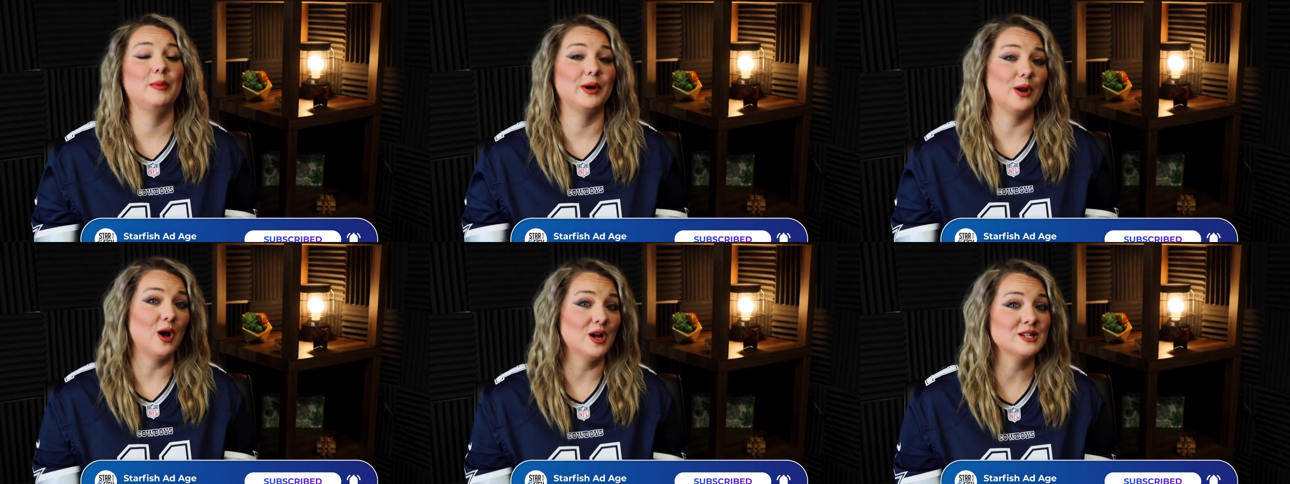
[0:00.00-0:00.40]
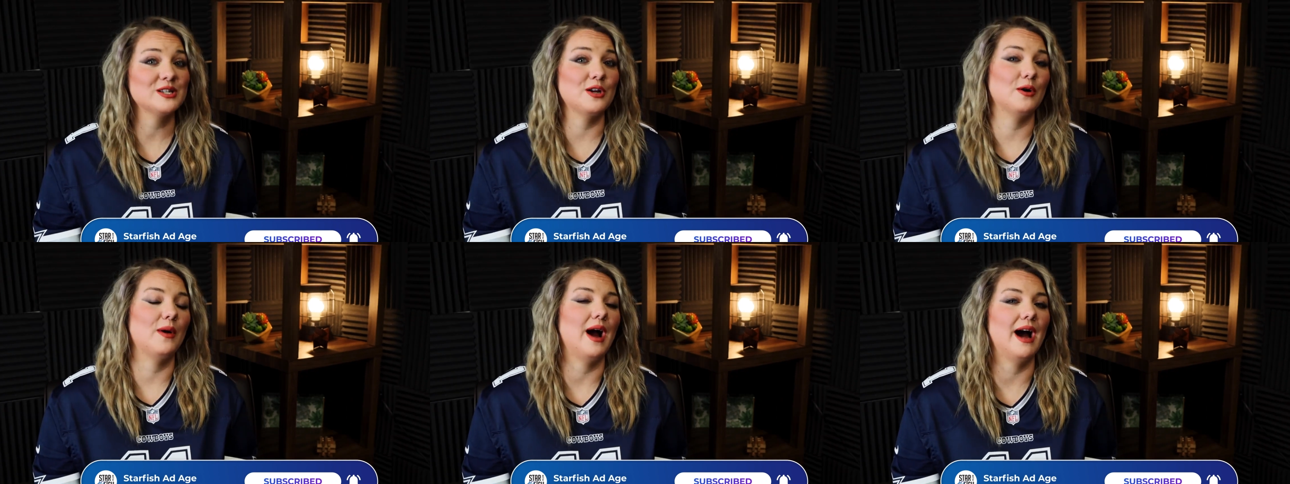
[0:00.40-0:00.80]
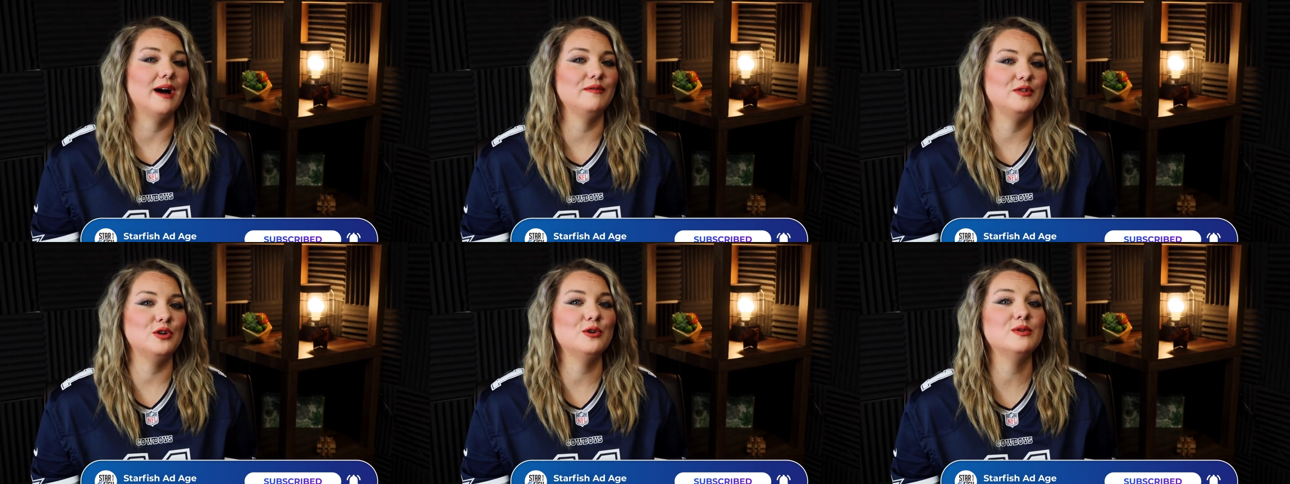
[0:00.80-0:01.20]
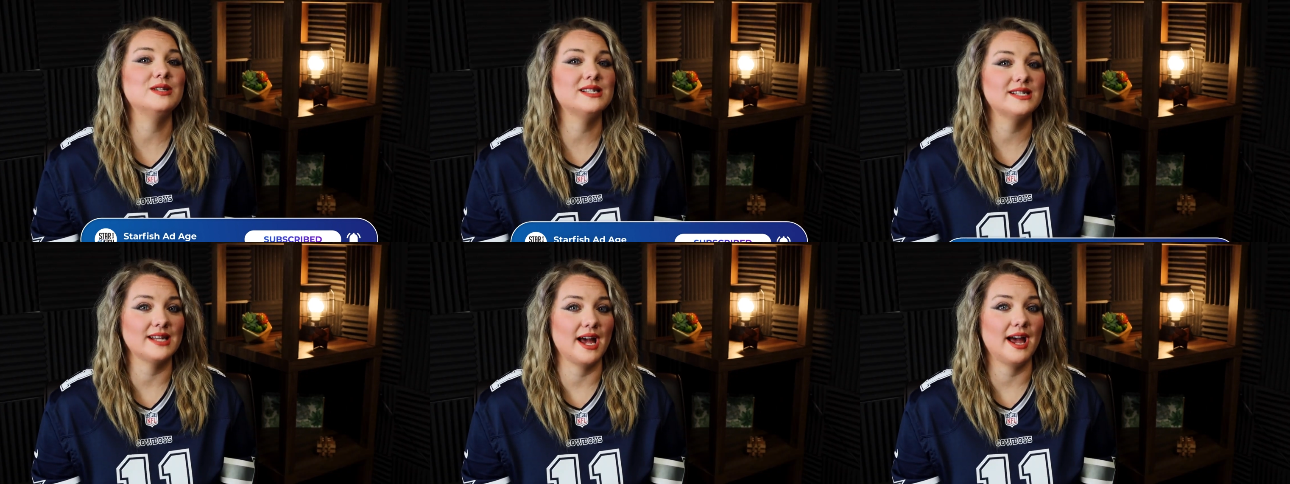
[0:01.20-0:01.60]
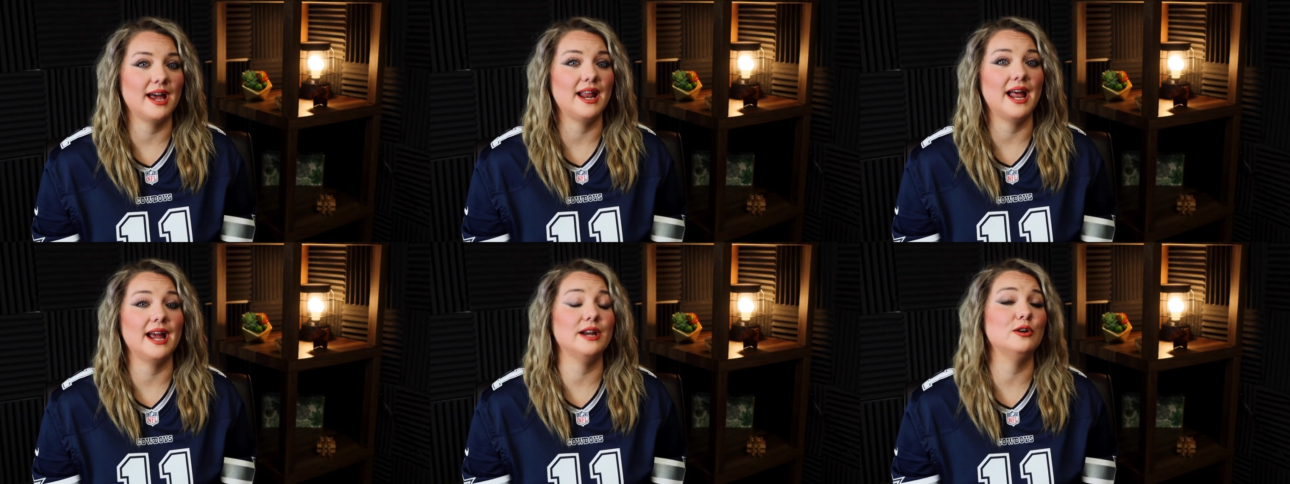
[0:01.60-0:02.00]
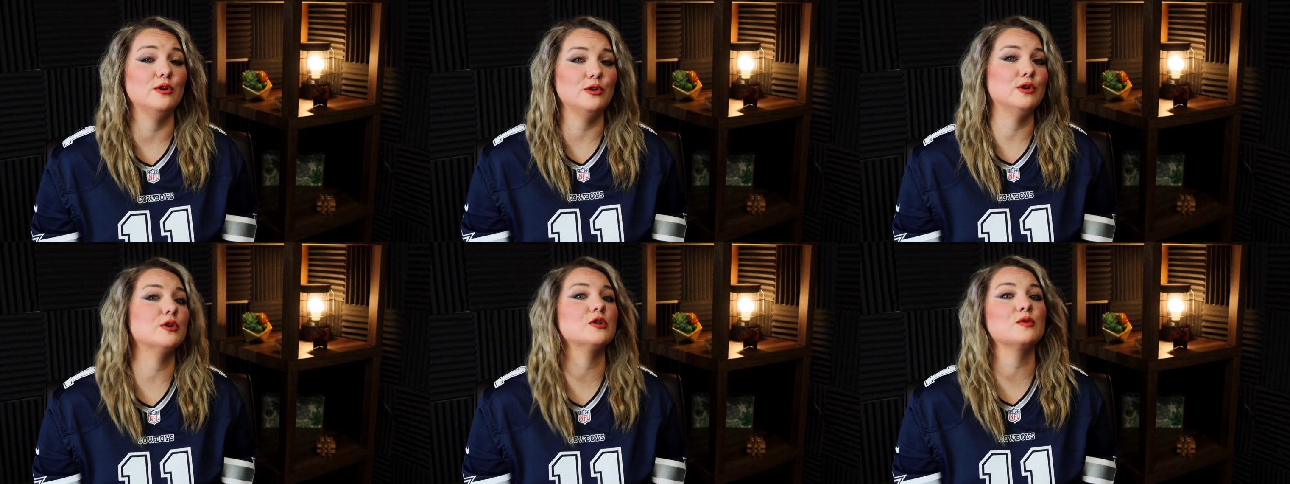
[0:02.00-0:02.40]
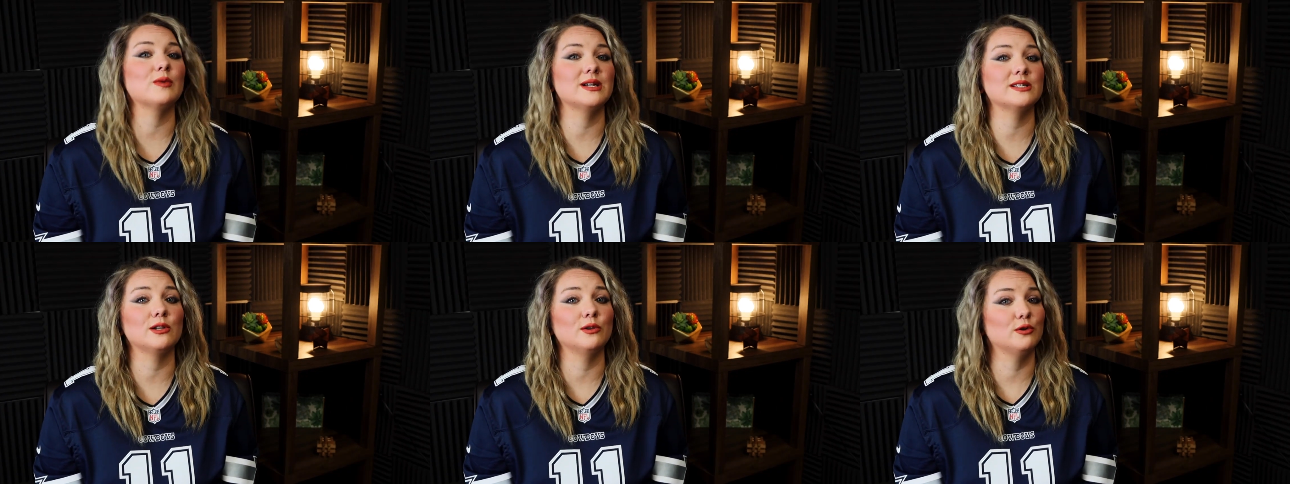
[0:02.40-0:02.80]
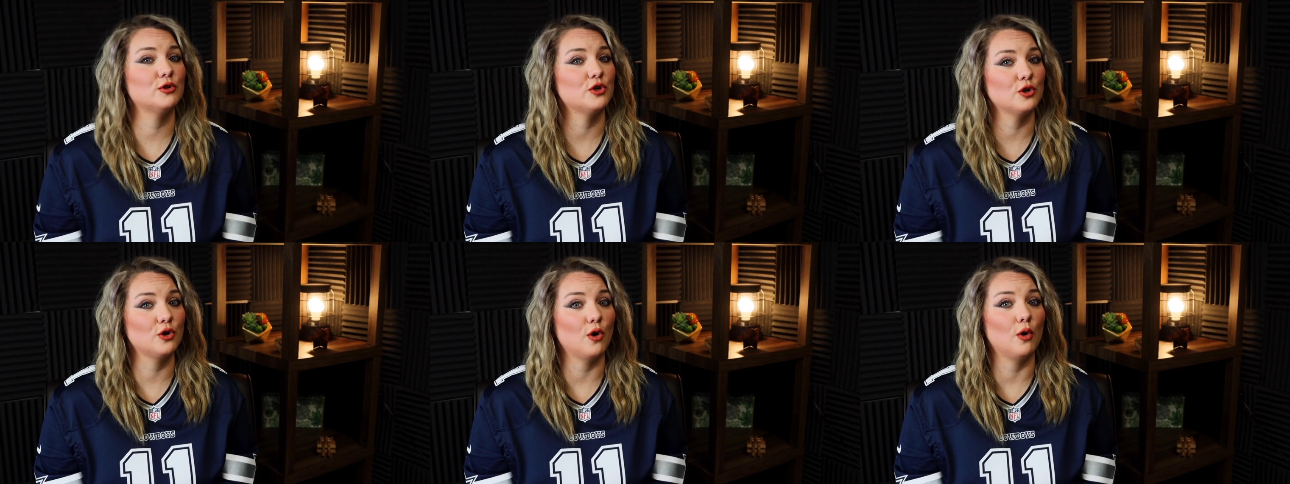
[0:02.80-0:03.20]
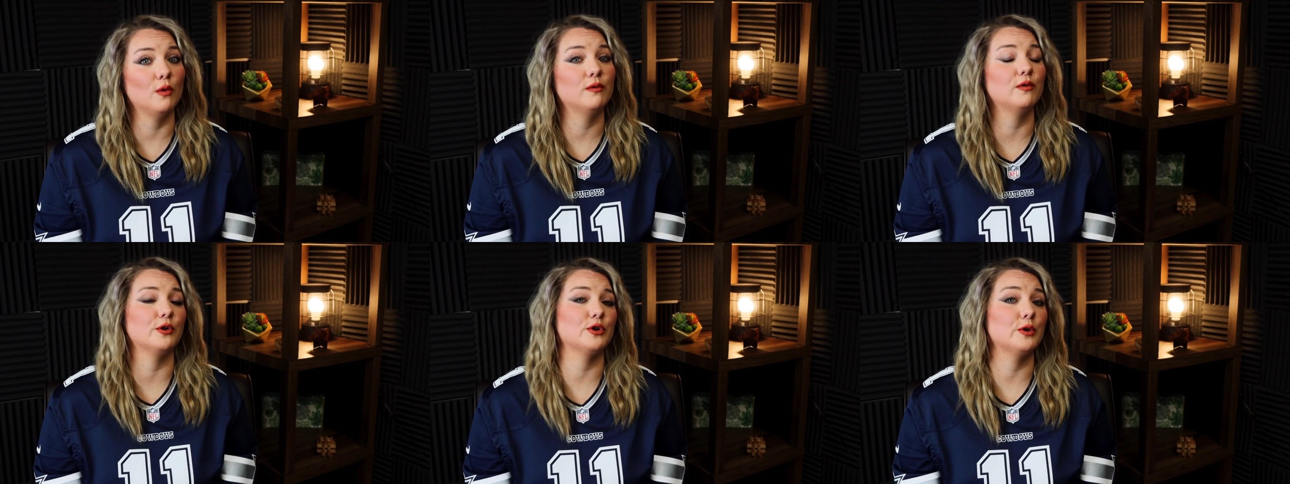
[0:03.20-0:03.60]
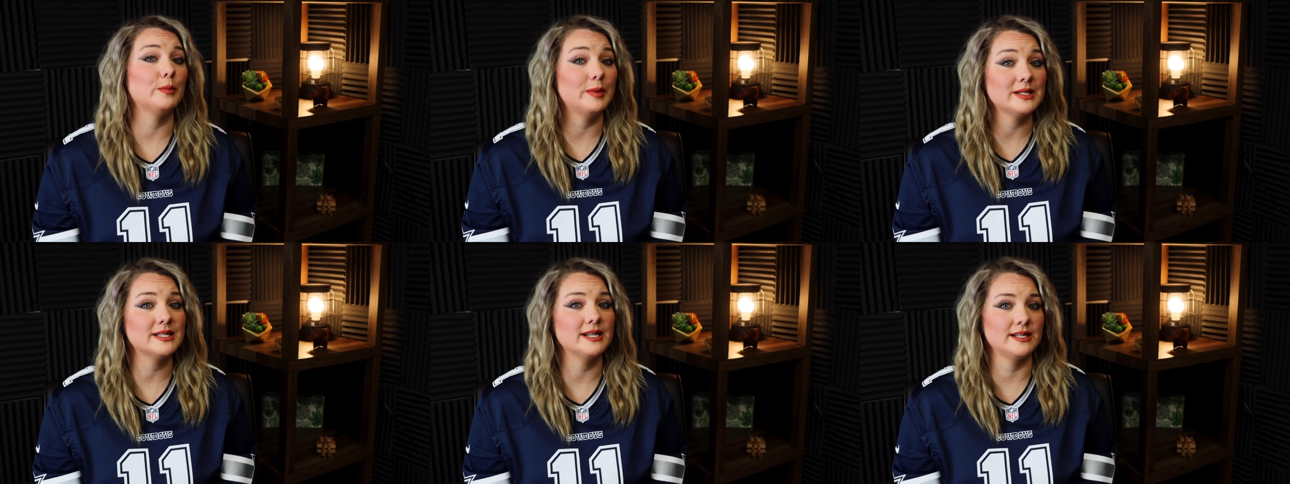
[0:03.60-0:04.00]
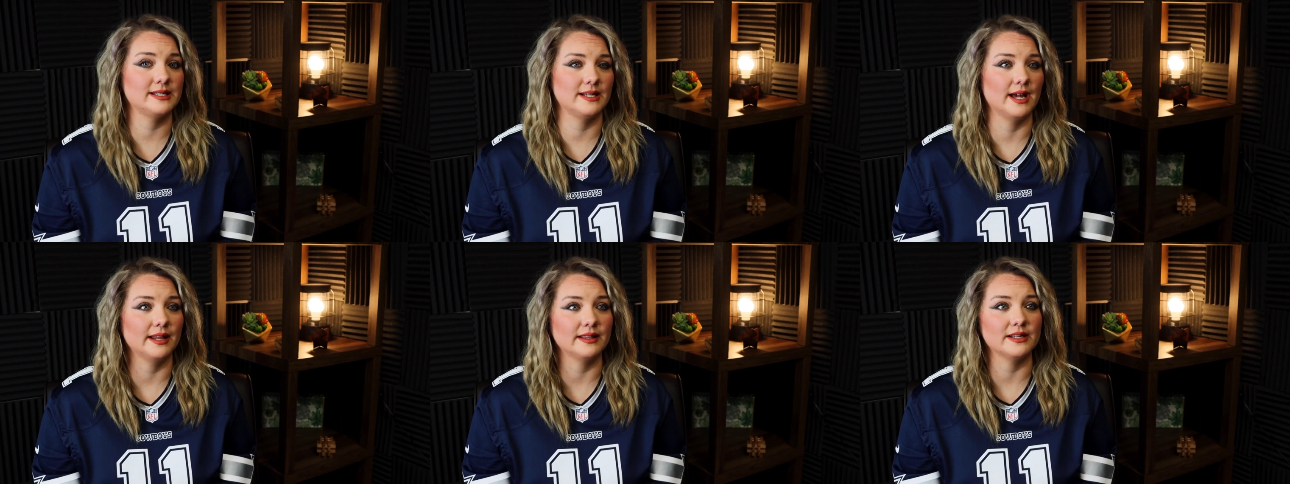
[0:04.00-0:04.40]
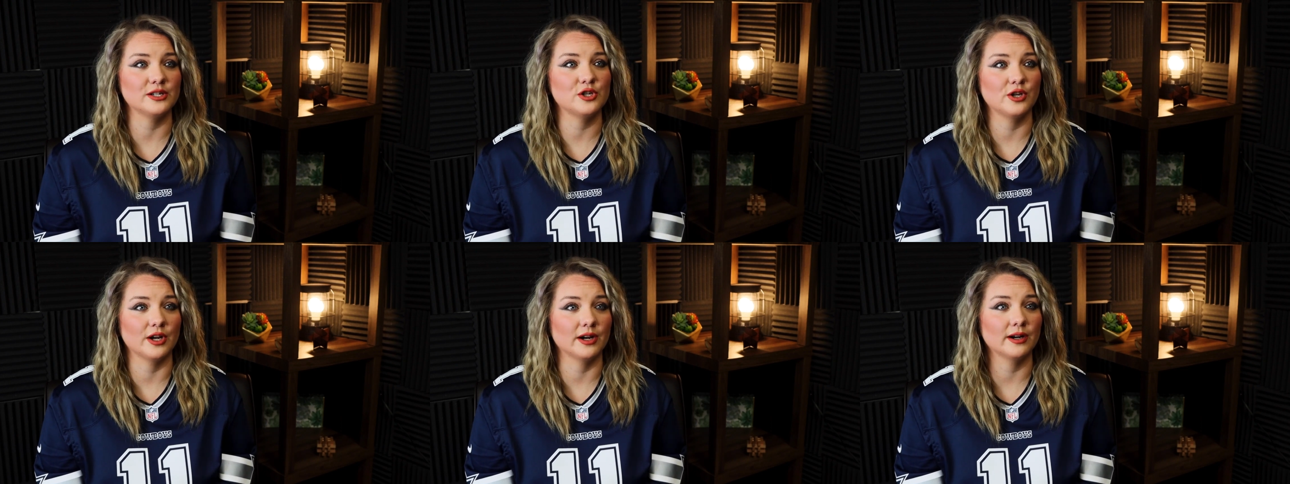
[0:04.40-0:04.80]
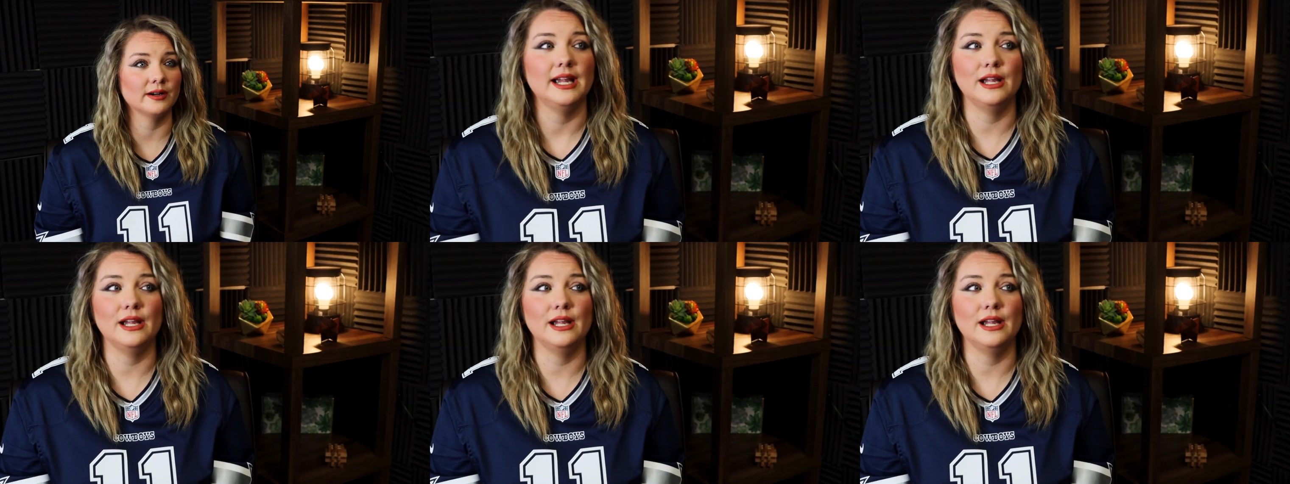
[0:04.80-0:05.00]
But also, have you set a New Year's resolution goal for your business yet this year?